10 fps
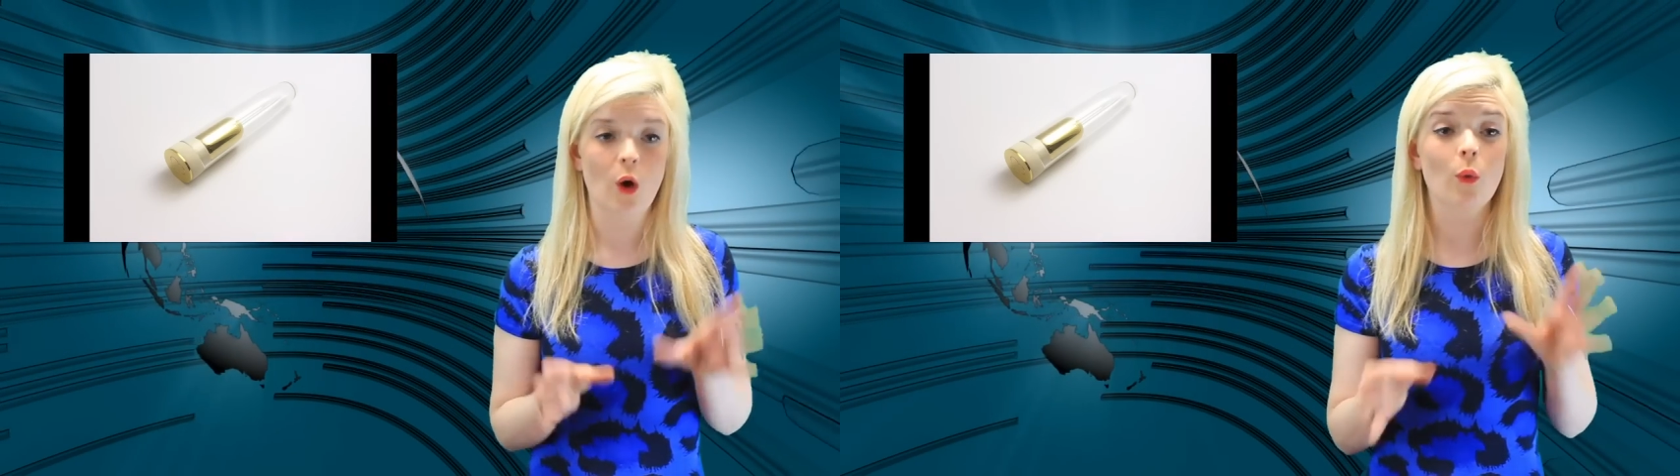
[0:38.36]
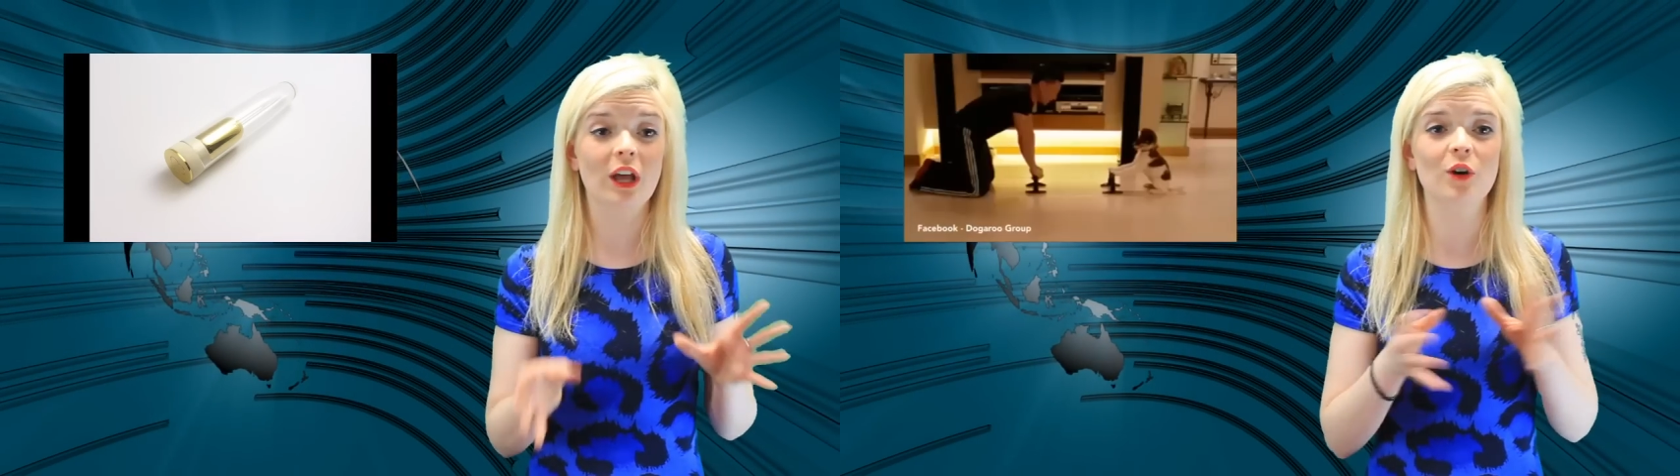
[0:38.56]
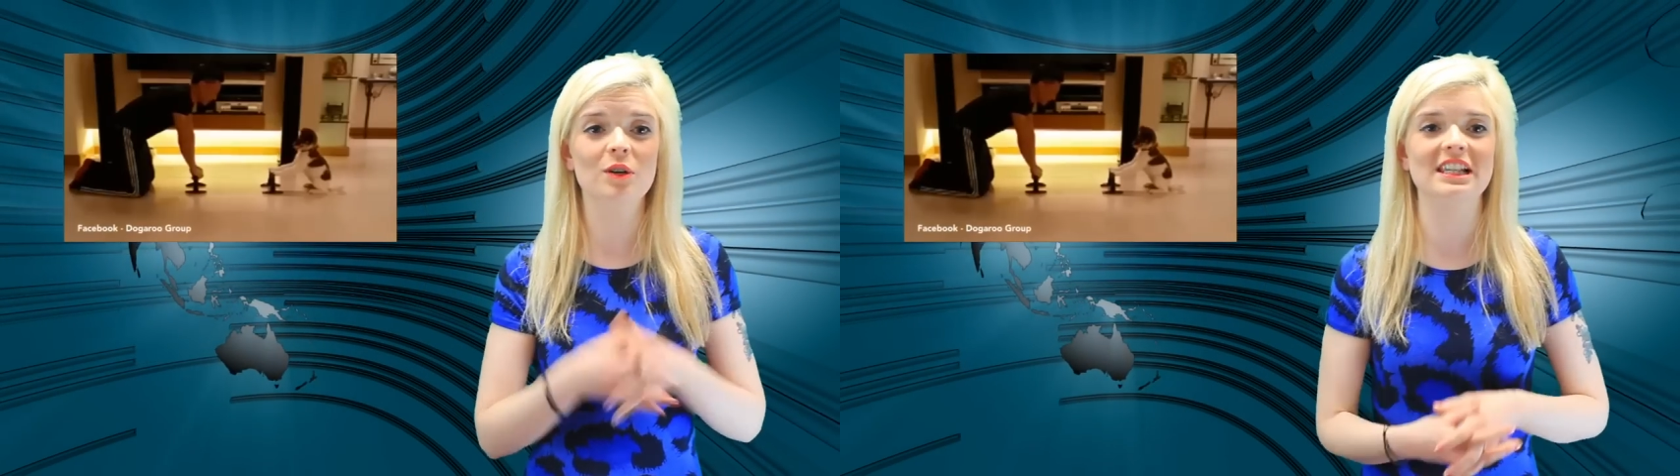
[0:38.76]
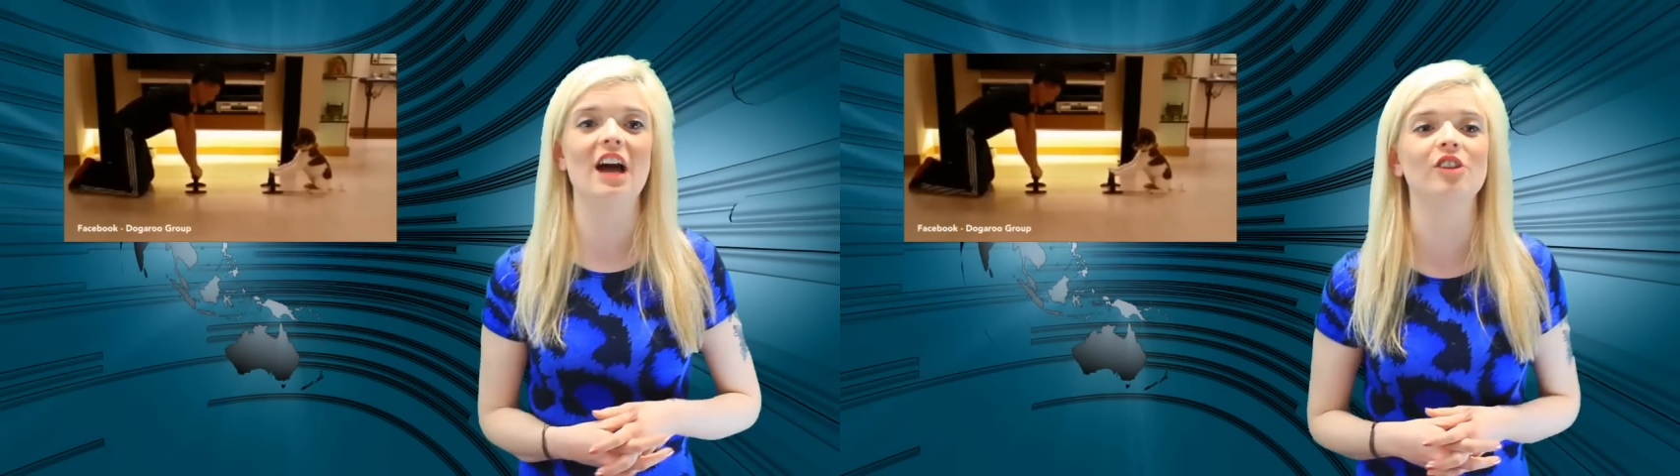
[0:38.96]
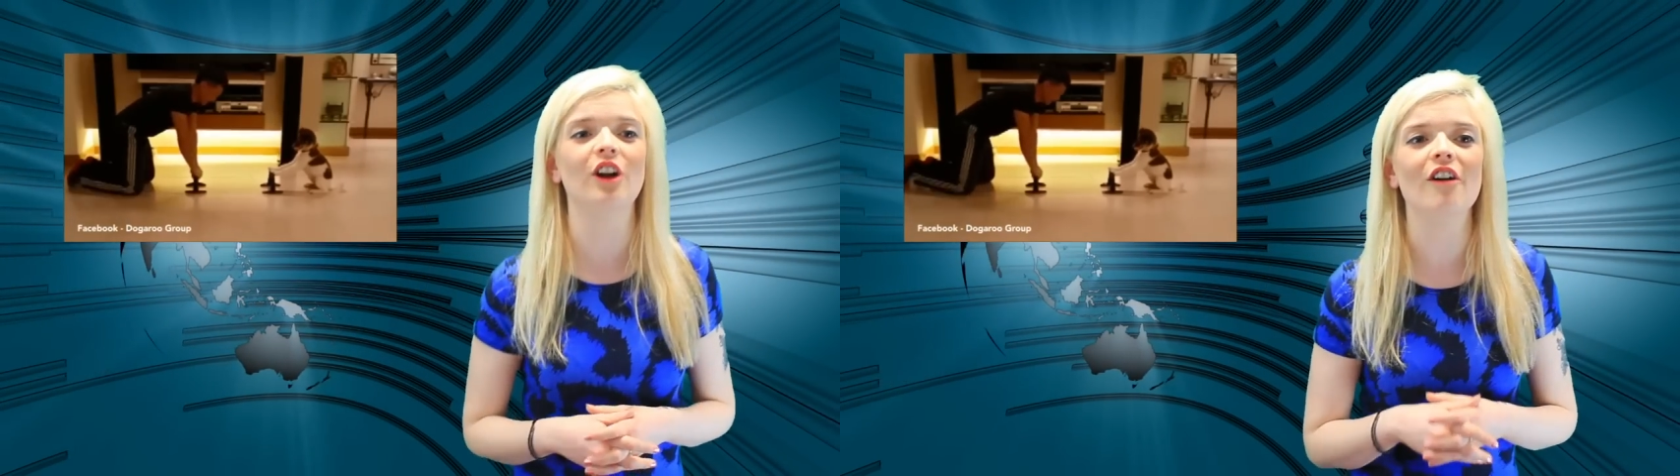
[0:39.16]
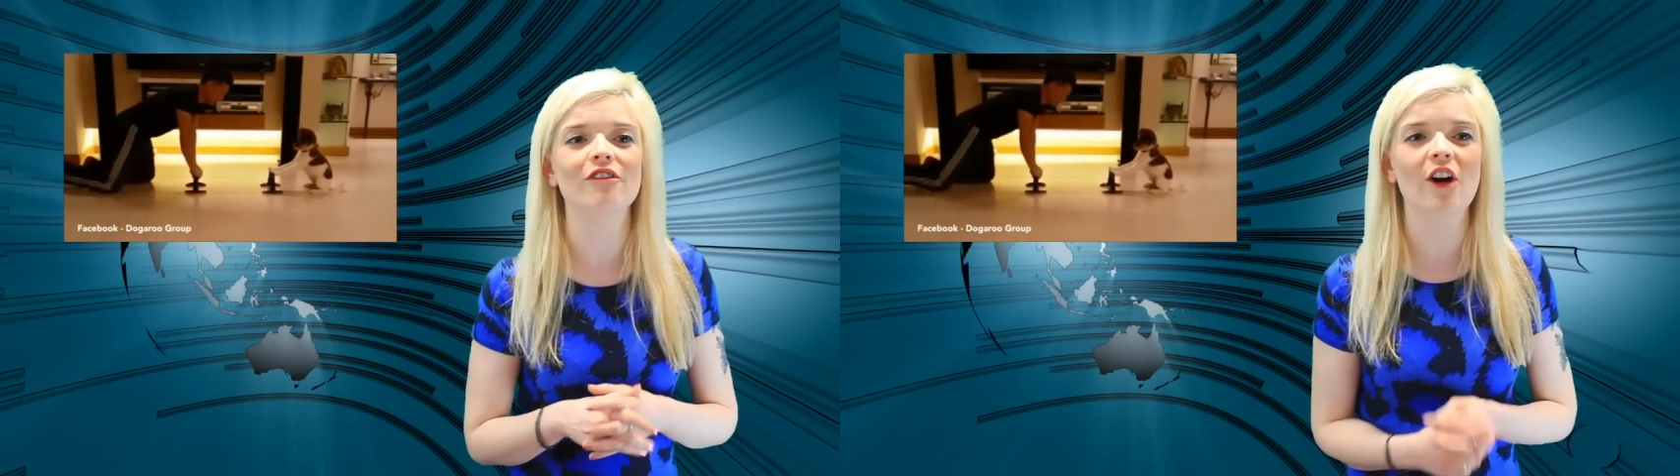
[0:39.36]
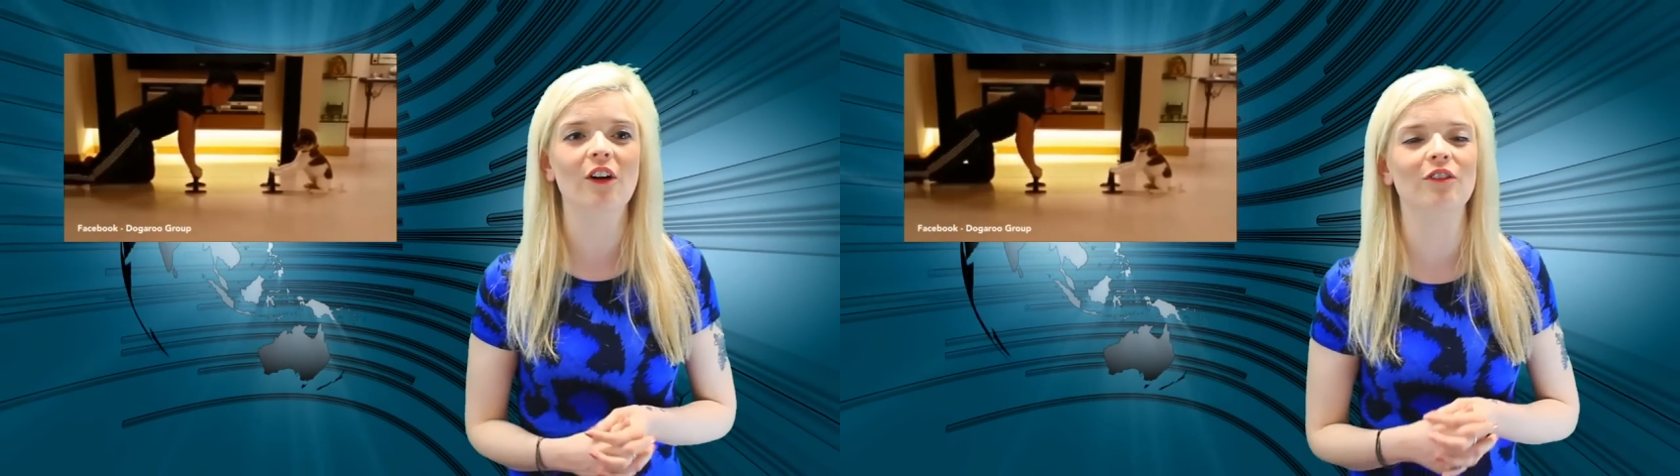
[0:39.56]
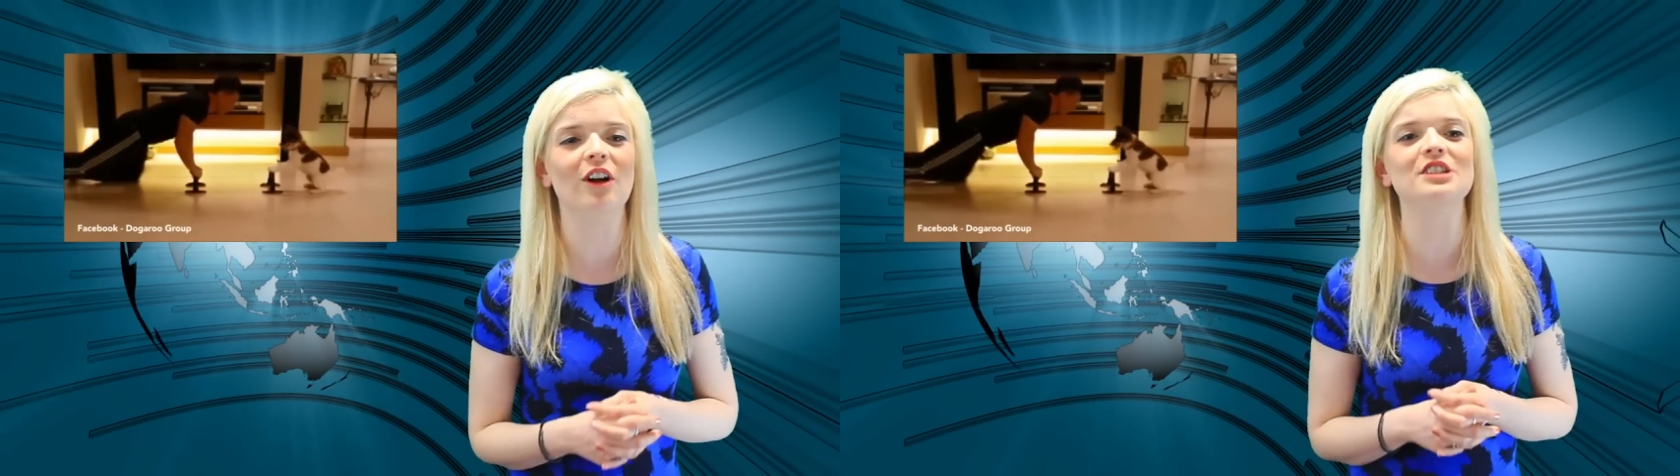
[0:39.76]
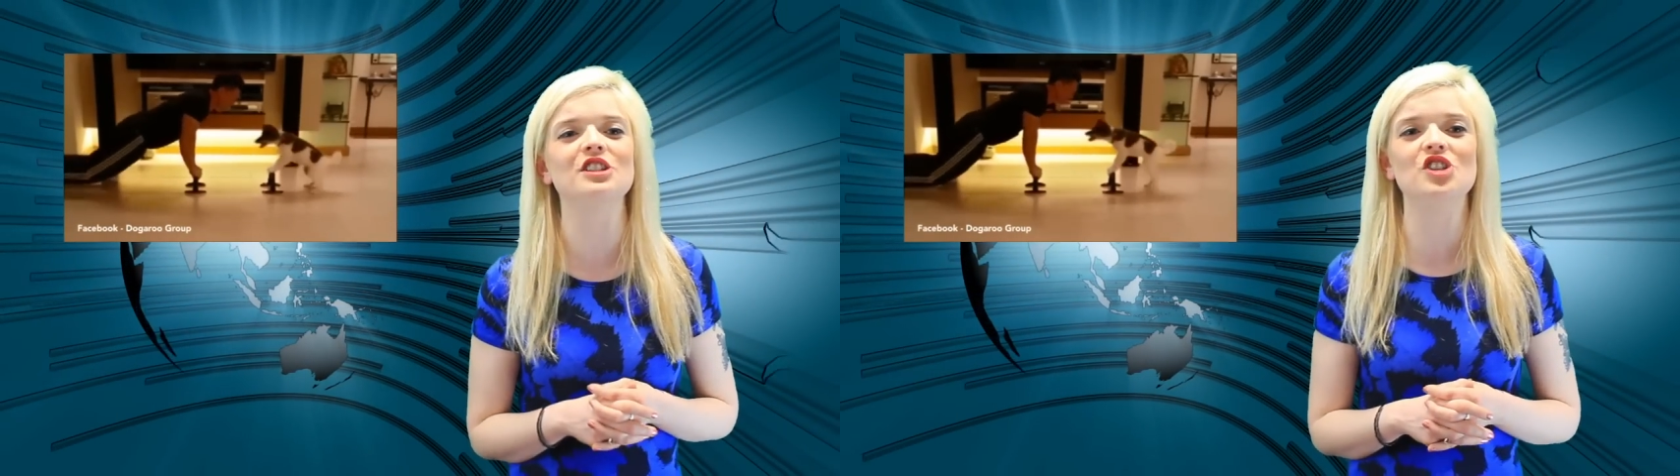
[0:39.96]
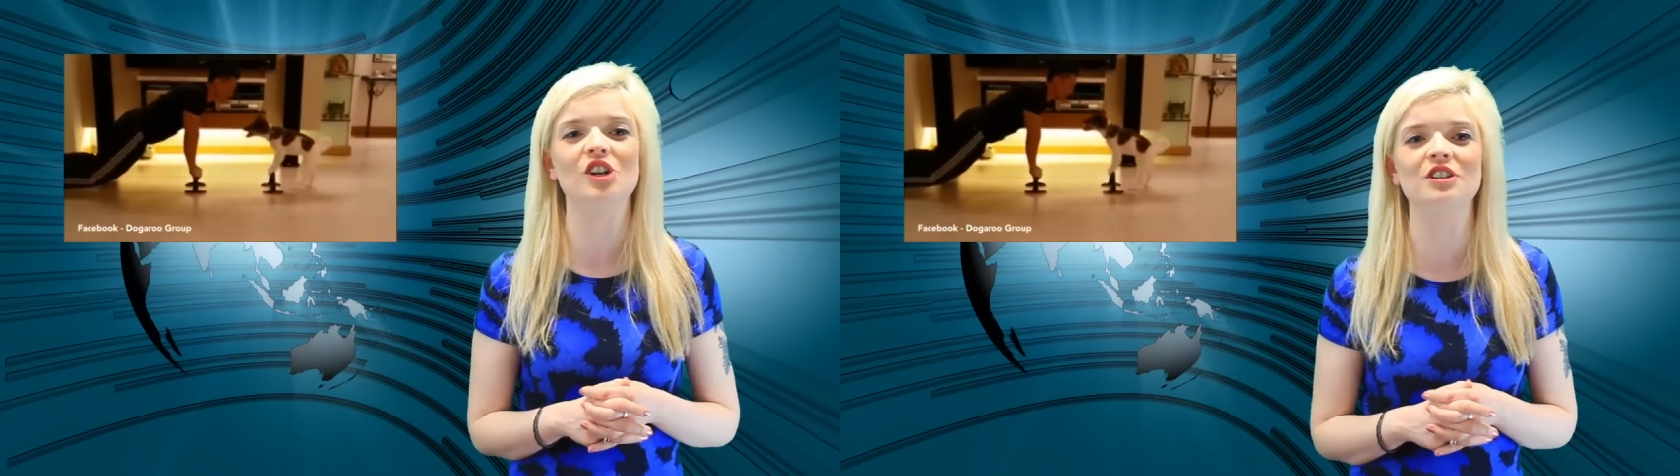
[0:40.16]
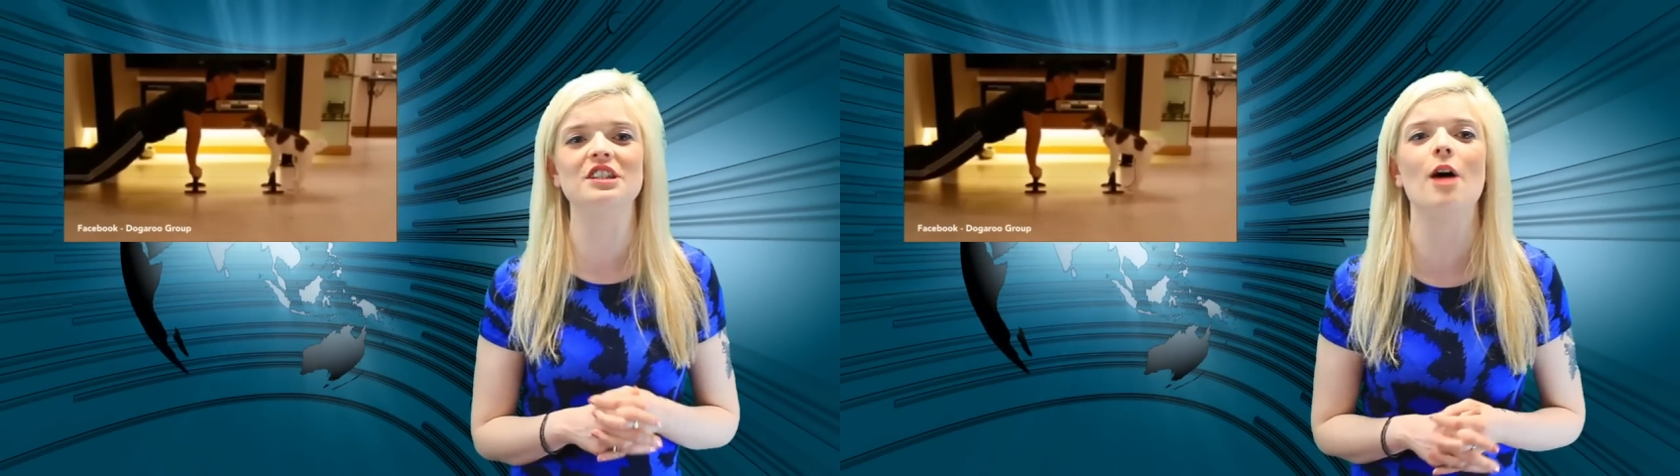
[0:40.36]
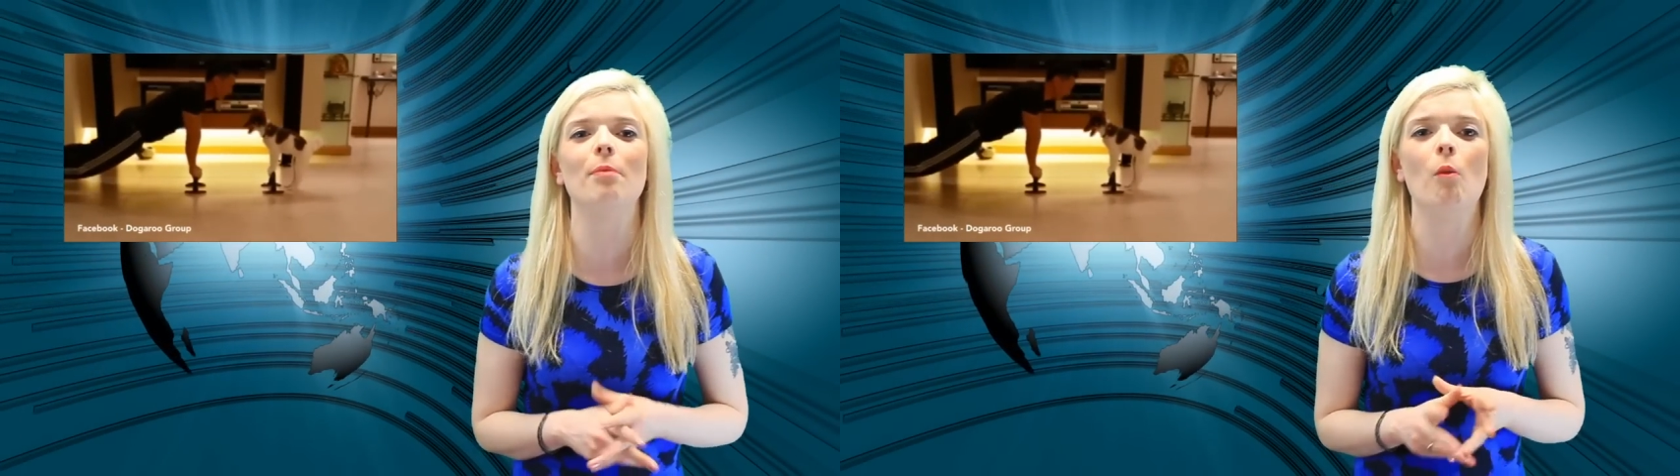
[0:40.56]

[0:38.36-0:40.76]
We can always count on our furry friends to cheer us up,